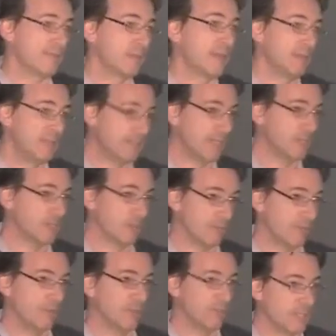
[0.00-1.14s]
to buy them
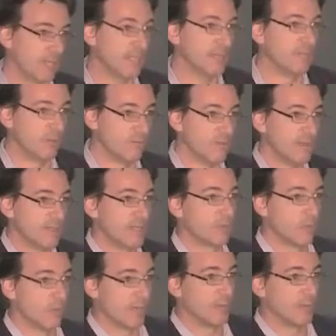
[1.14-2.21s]
for perhaps rehabilitation,